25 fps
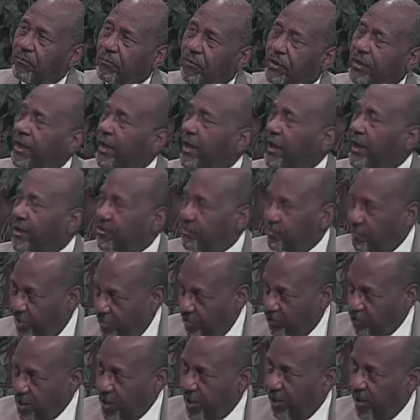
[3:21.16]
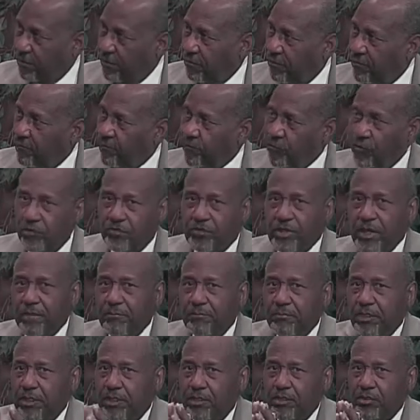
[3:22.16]
Lay eyes on the child. Mm-hmm. Does
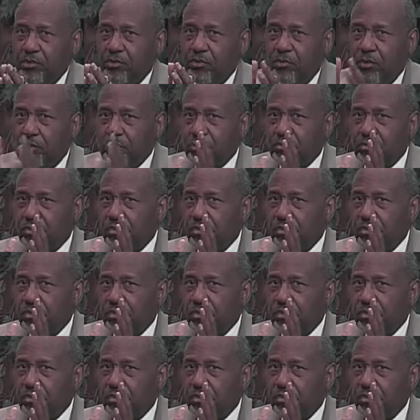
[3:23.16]
that mean going